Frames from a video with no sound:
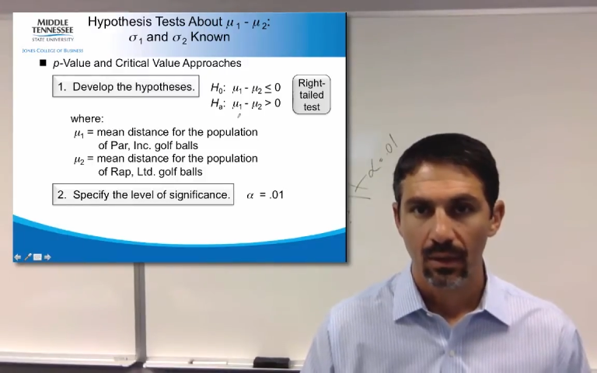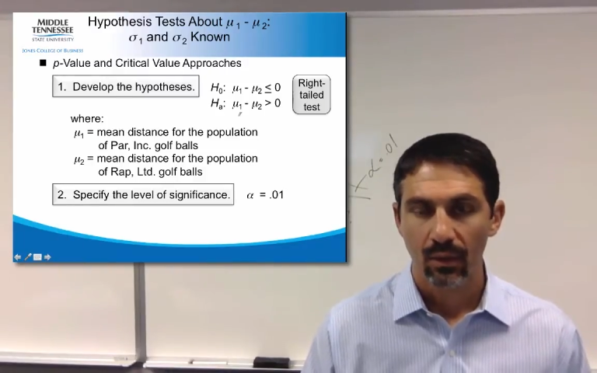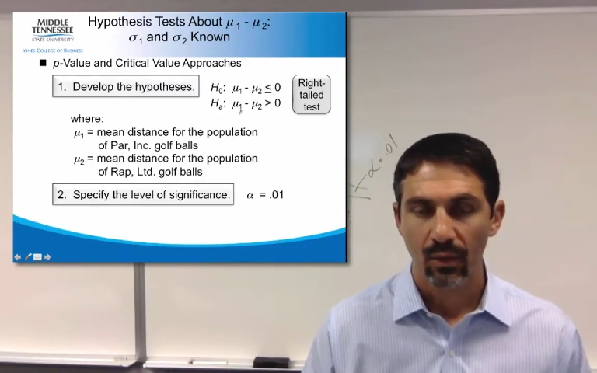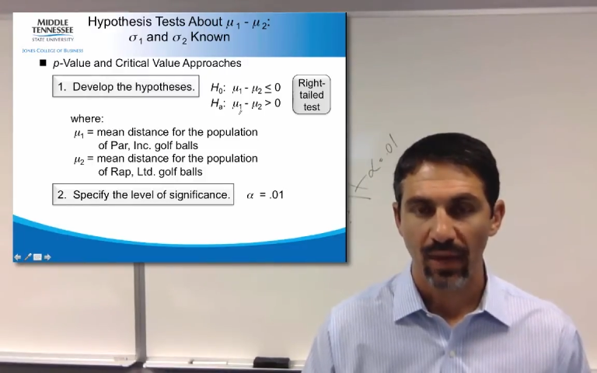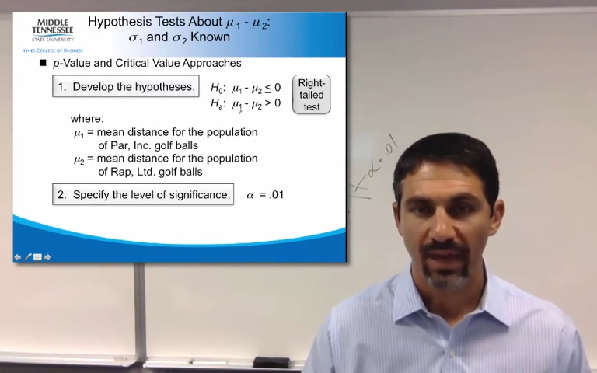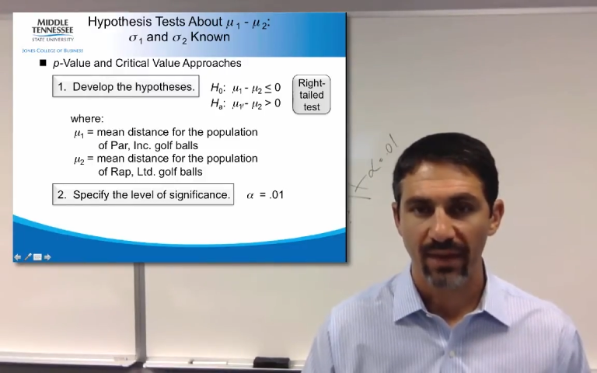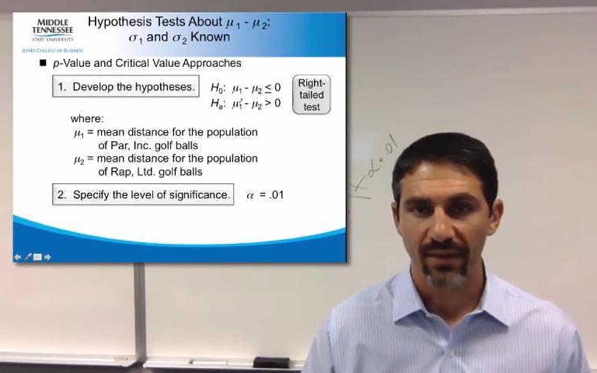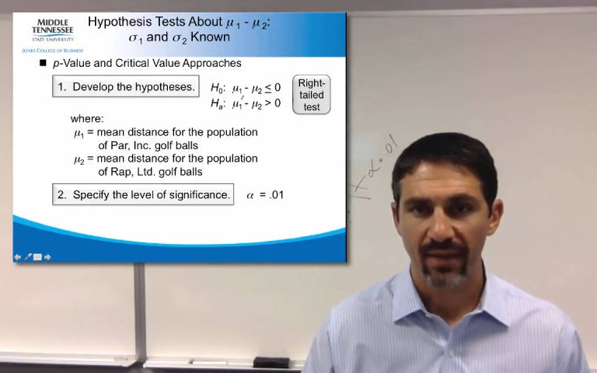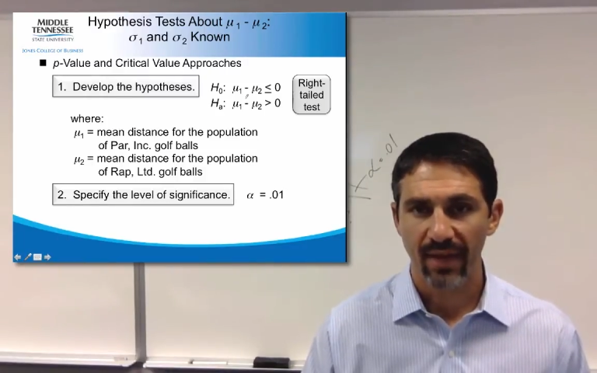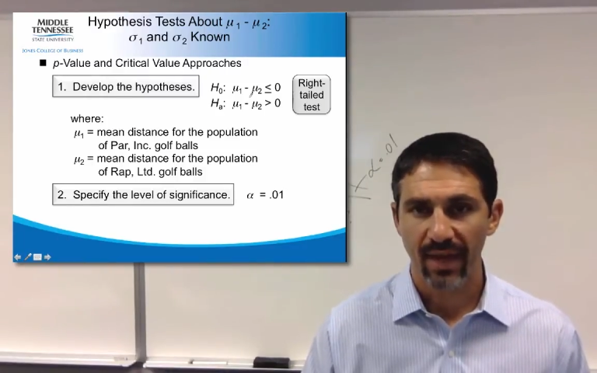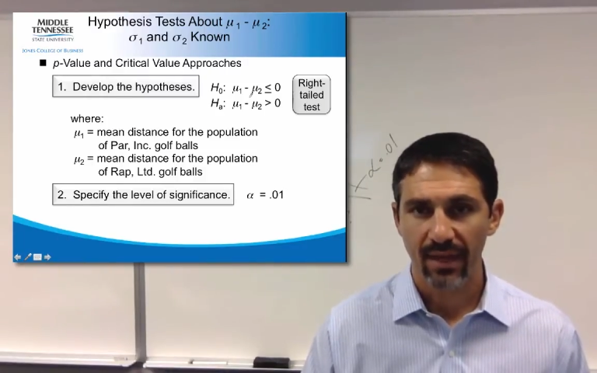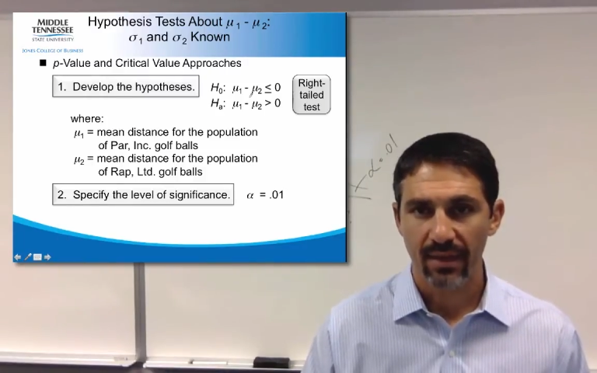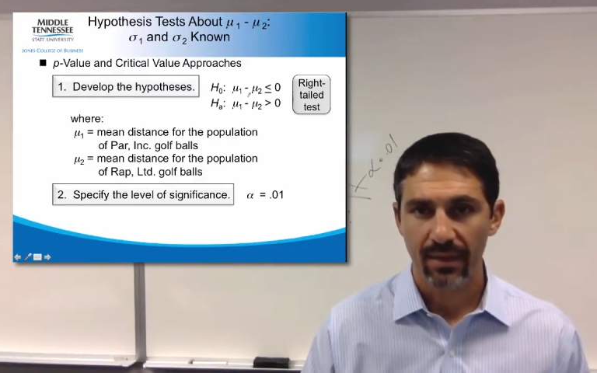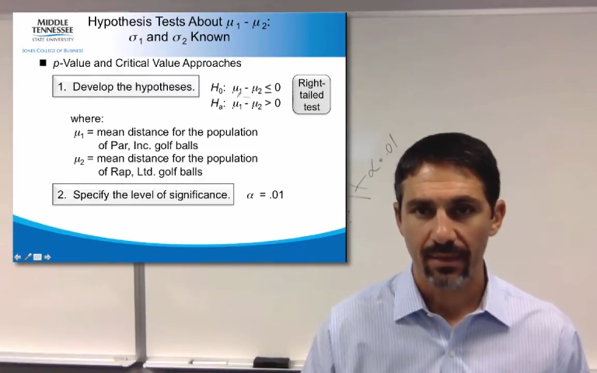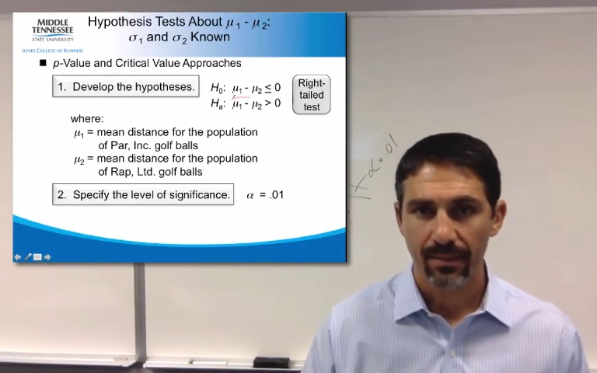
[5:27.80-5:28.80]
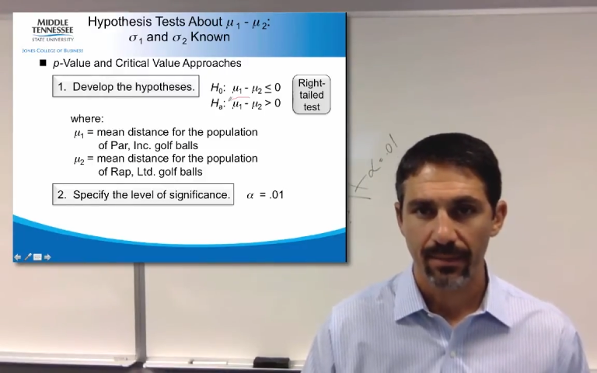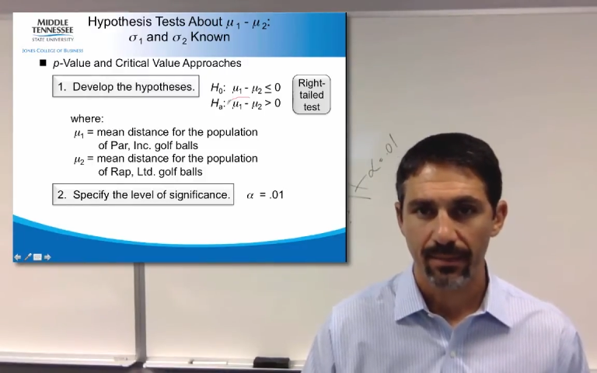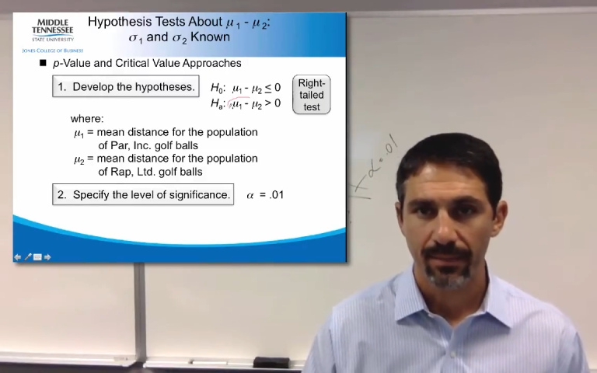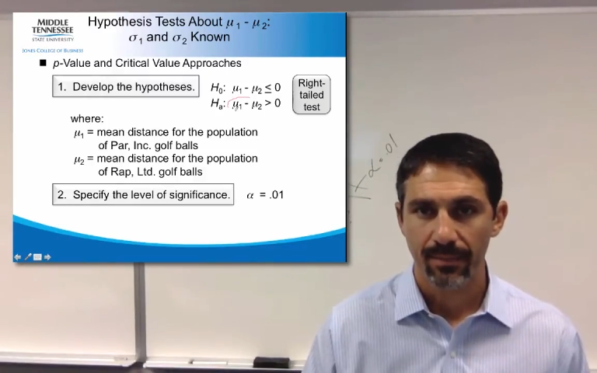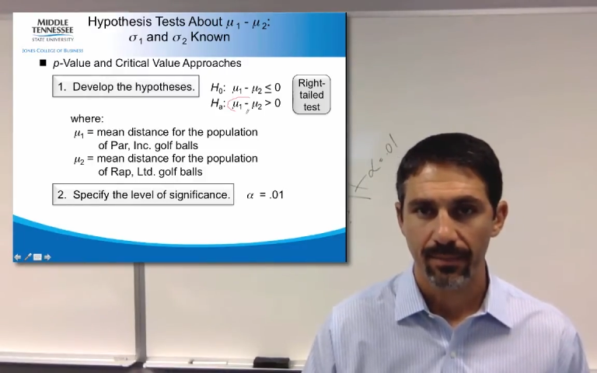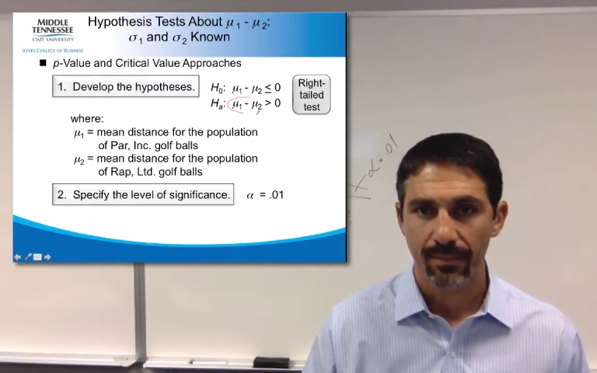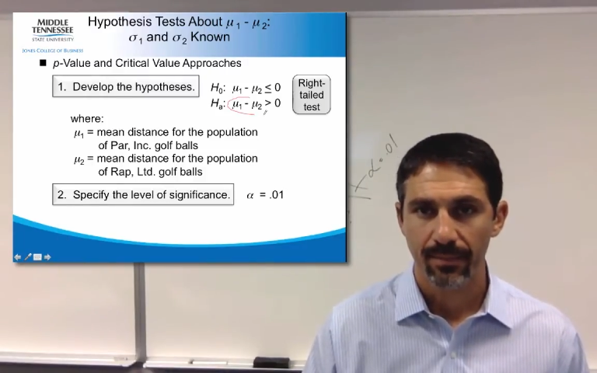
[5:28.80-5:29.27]
greater than
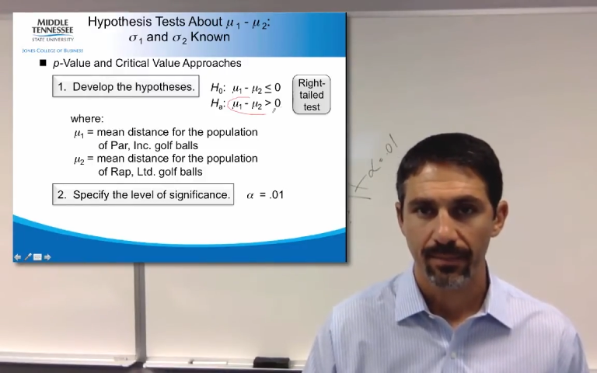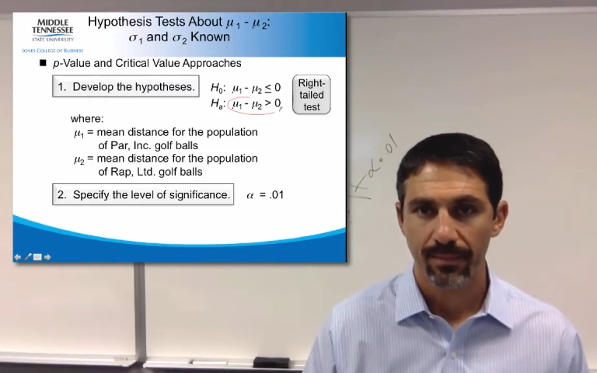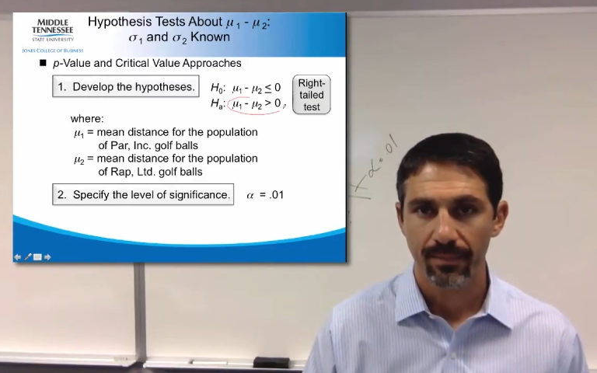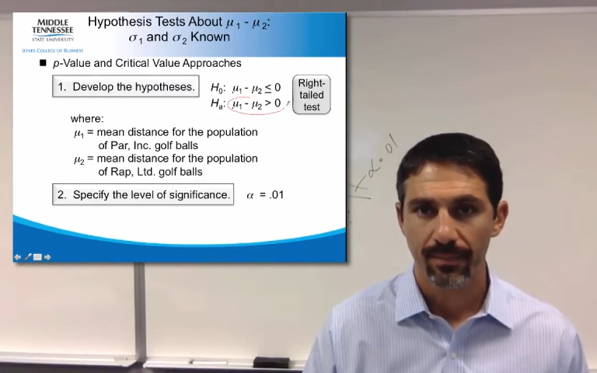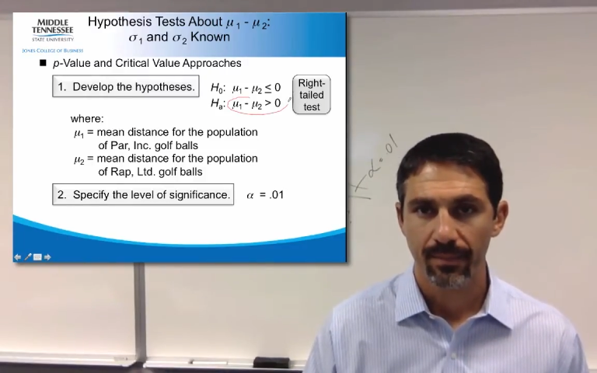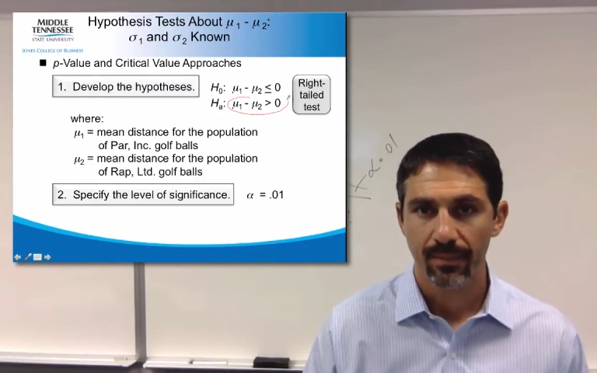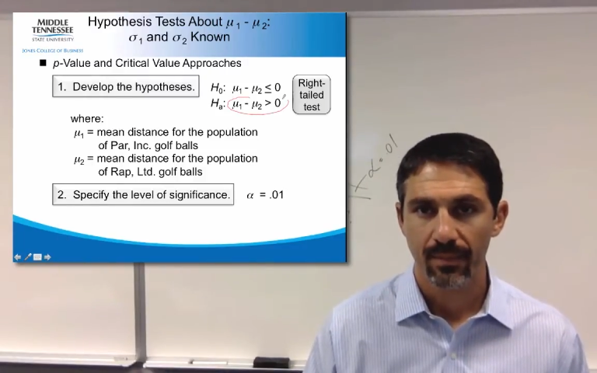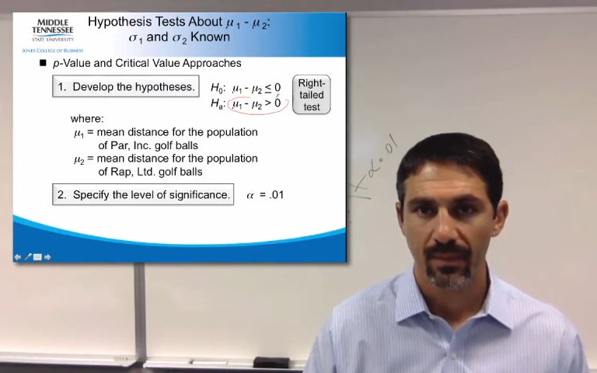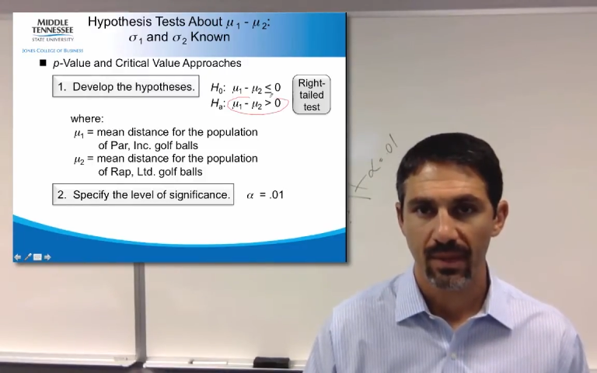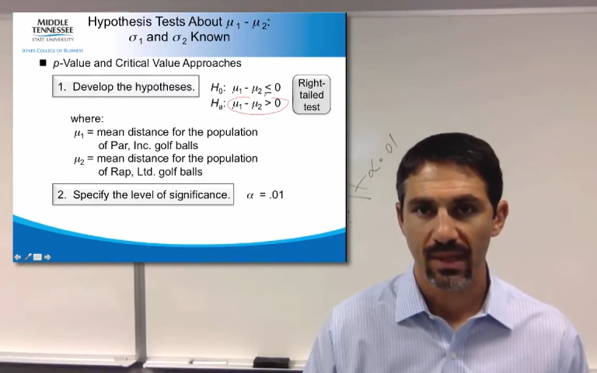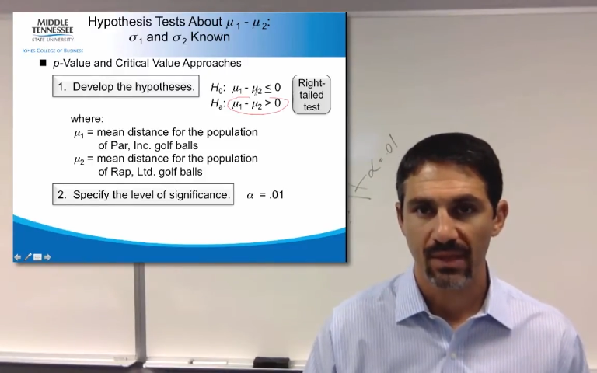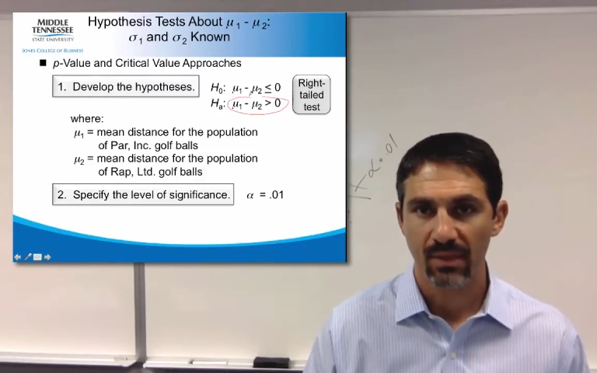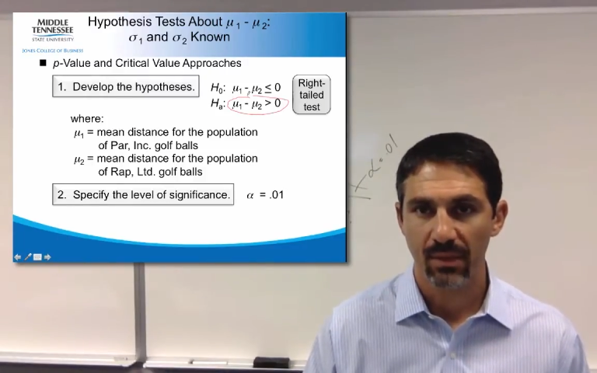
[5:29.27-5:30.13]
is